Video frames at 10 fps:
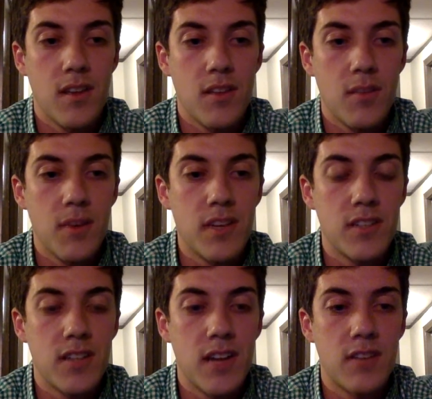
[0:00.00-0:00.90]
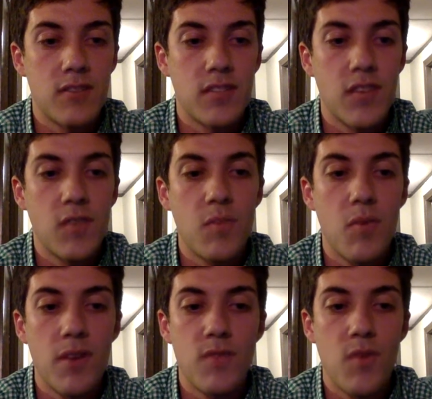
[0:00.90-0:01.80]
the reading standard
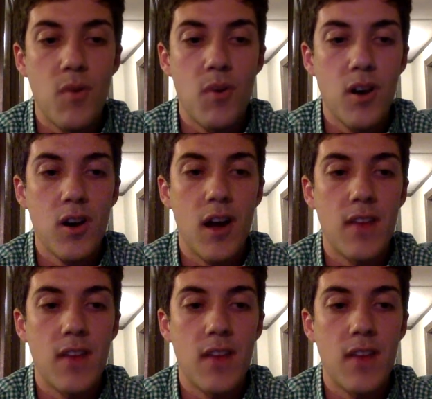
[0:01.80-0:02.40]
7.4,